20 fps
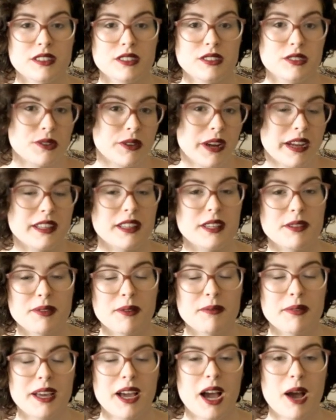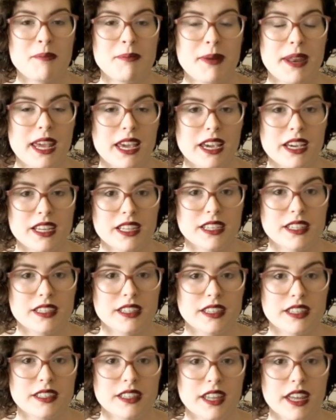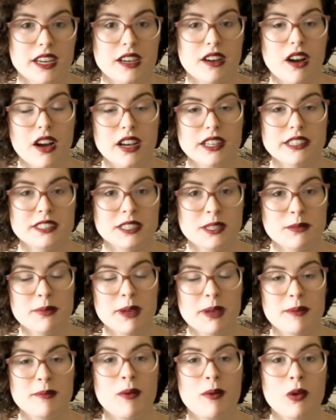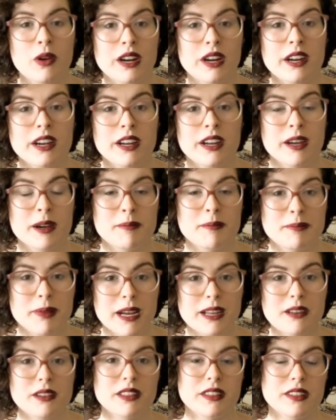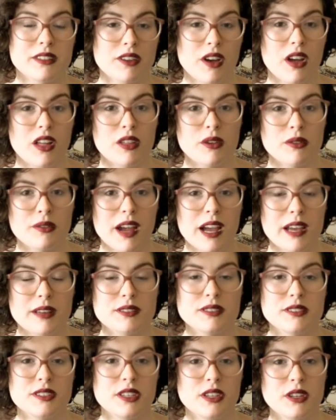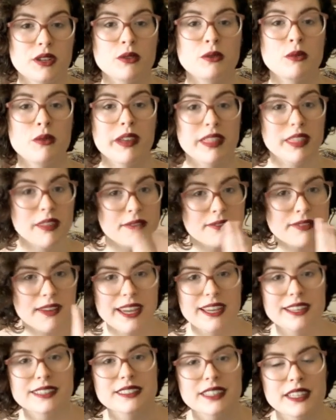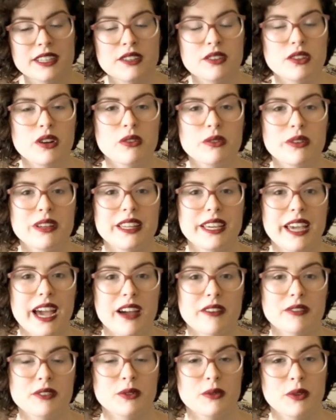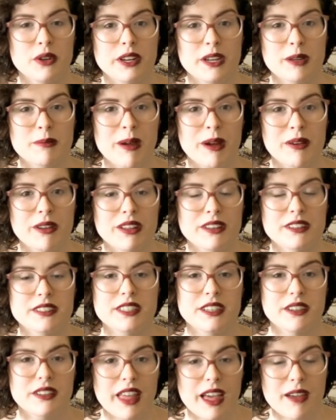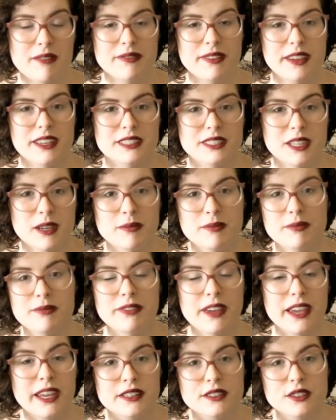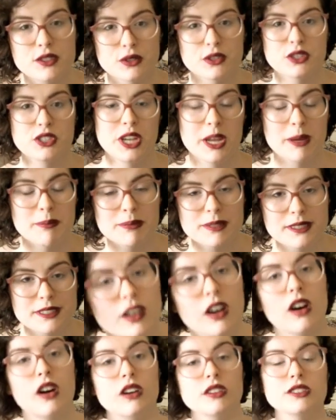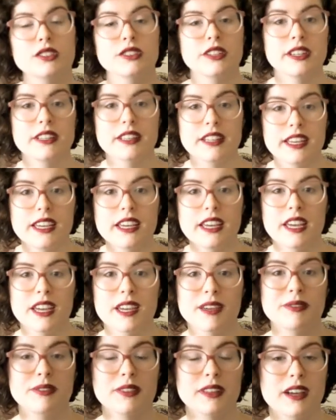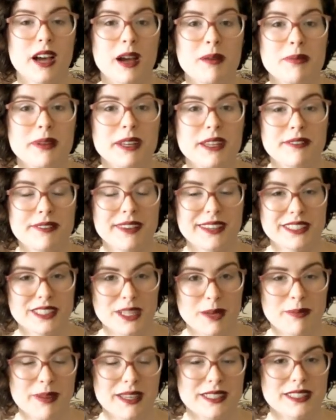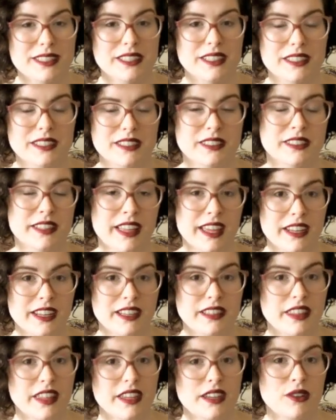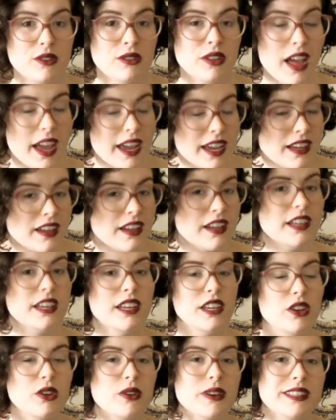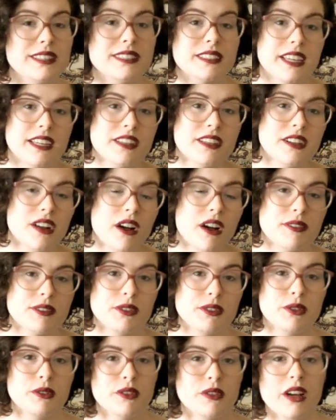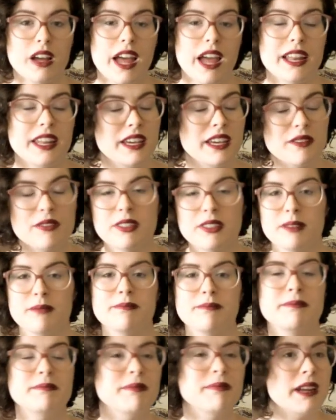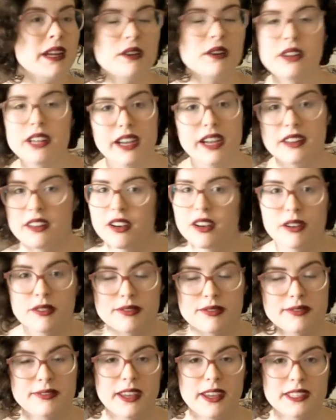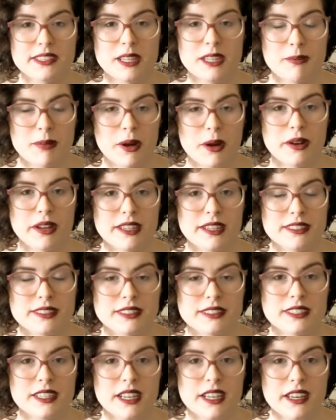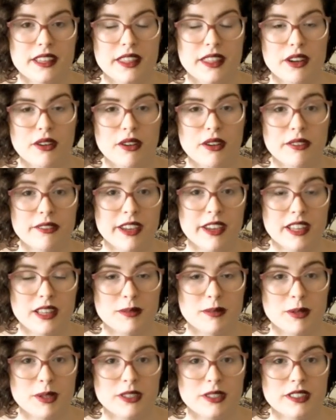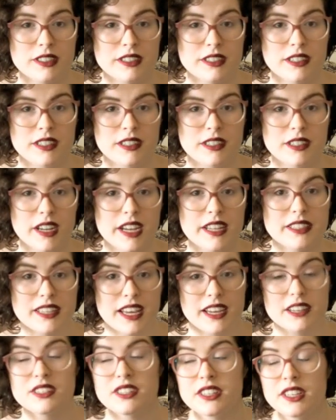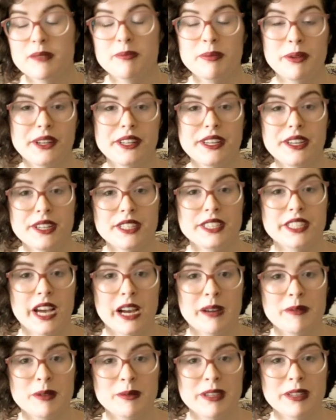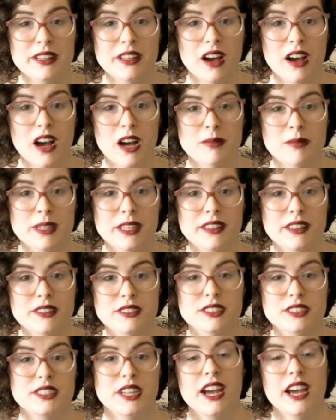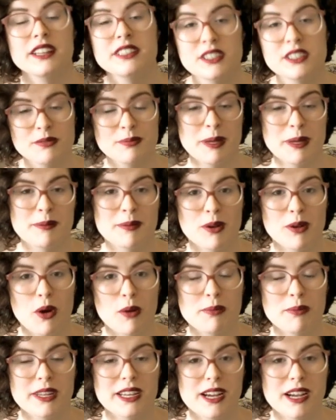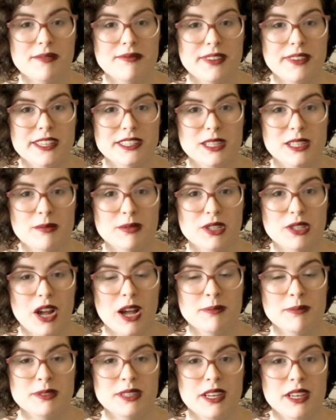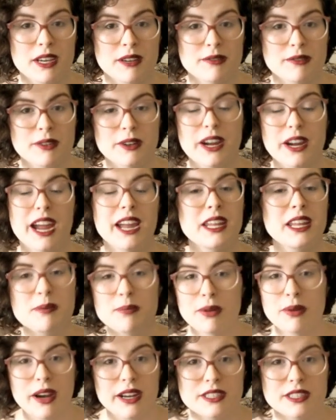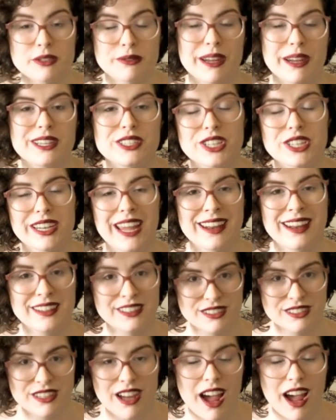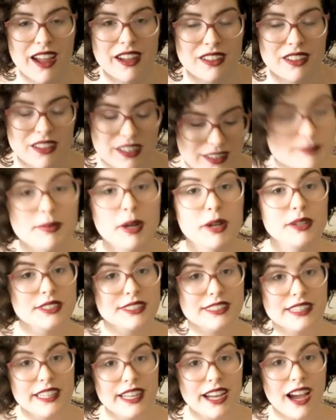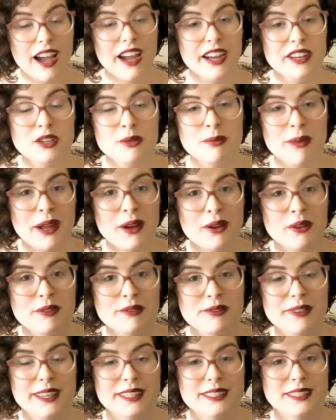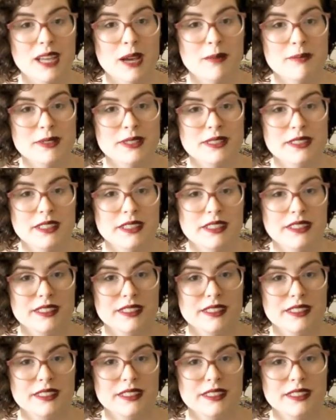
directly from the company. It costs a bit more, but the doll arrives to you with a face, and you don't really have to worry about it until that face-up fades or chips. Alternately, if the company face-up isn't an aesthetic that you like, you can send it off to any of the myriad of face-up artists that are available. It's actually a pretty good time to be in the hobby. There's tons of people opening up face-up shops for any price range and any style. Personally, I do my own face-ups.